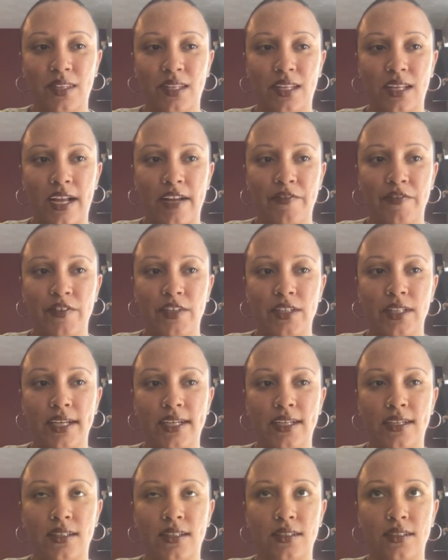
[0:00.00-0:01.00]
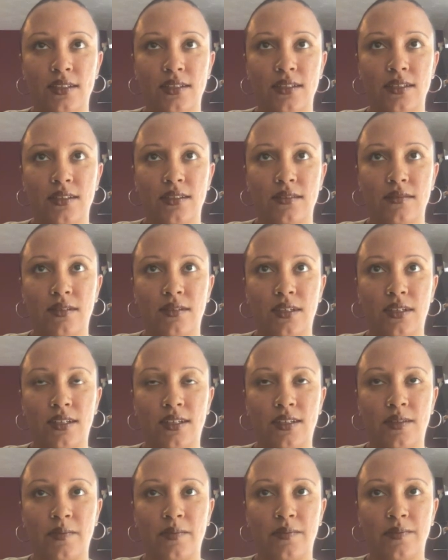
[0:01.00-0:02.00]
I feel like
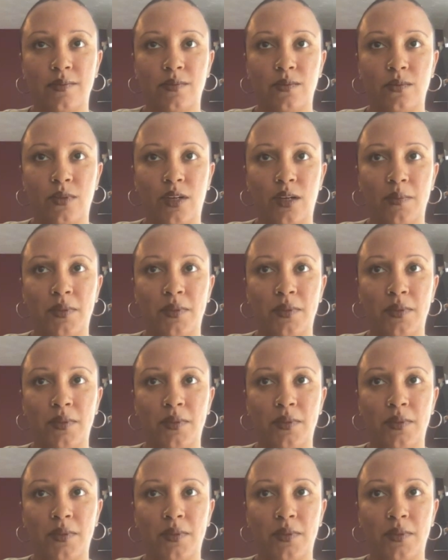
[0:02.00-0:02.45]
we're